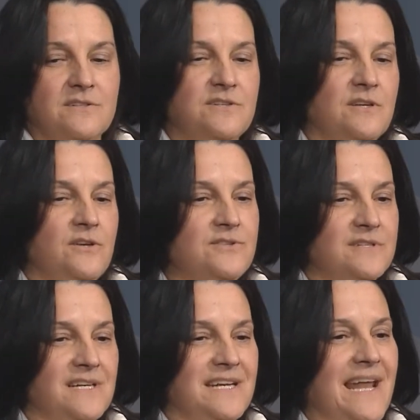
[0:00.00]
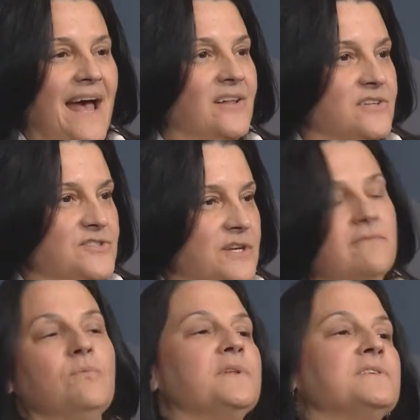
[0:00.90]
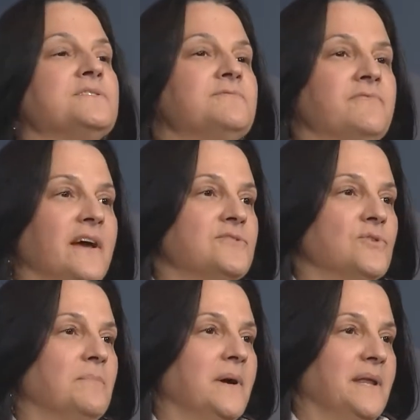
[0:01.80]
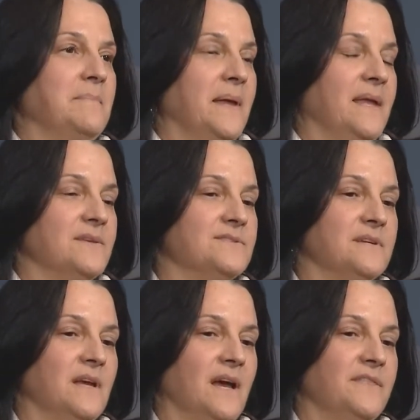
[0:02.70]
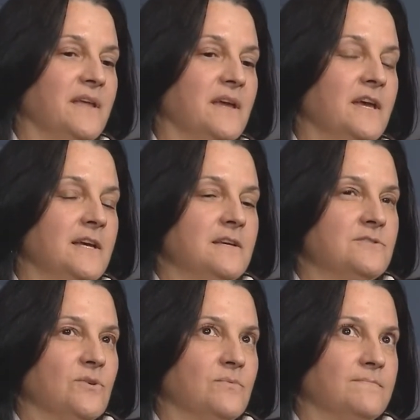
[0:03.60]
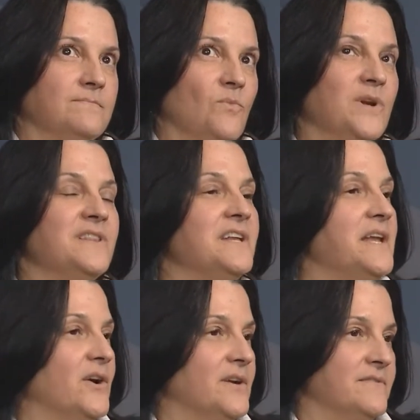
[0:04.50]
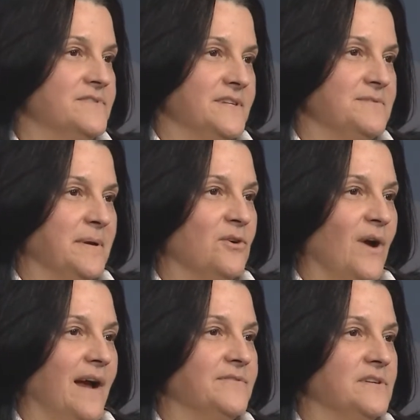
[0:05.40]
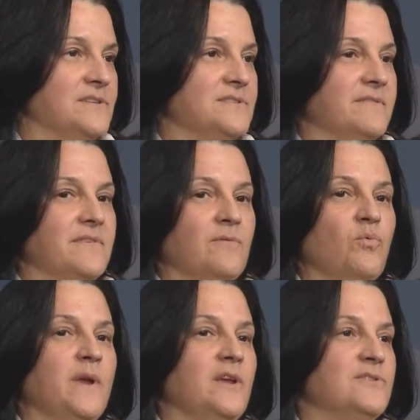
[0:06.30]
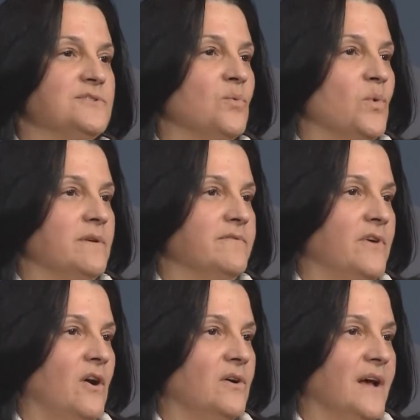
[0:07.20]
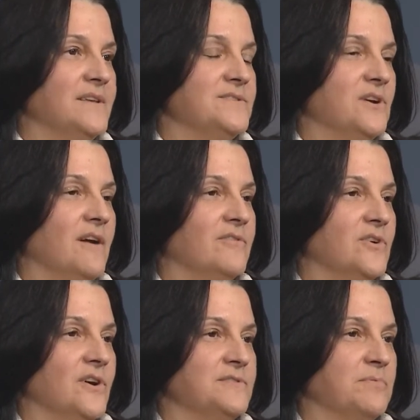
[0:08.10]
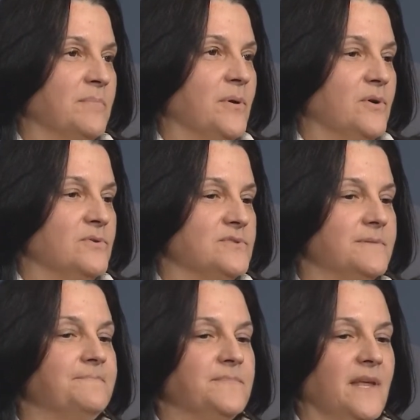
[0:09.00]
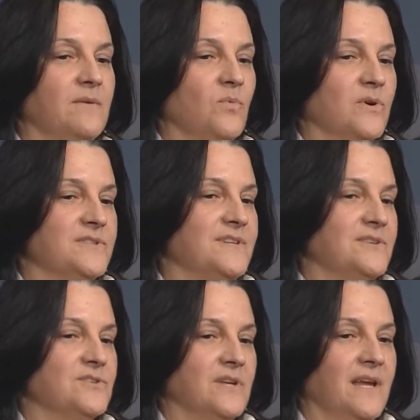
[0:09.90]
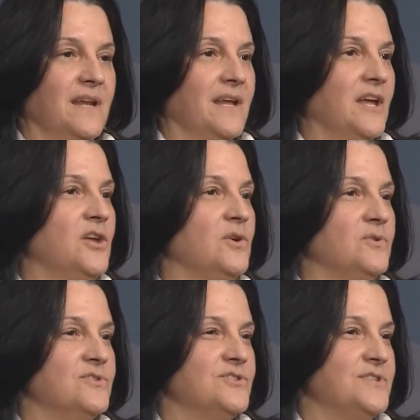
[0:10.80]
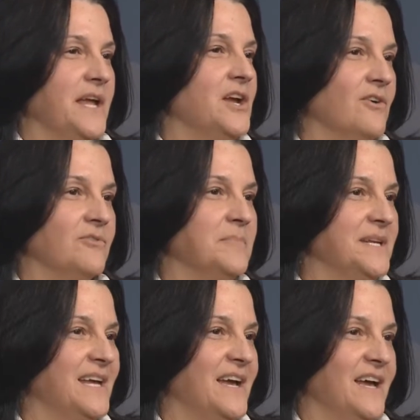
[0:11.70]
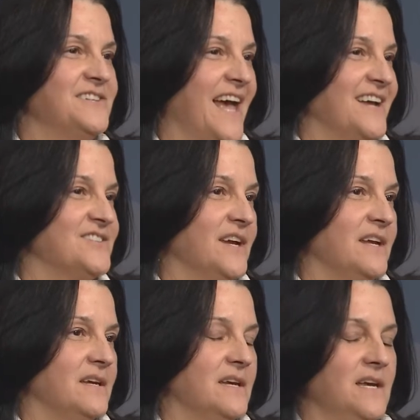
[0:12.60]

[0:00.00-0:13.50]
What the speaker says: To use an analogy of what this federal money means, I think, so one of the narratives that's been crafted is if we use the windfall as the governor has proposed, then we're essentially getting a huge state government tax hike.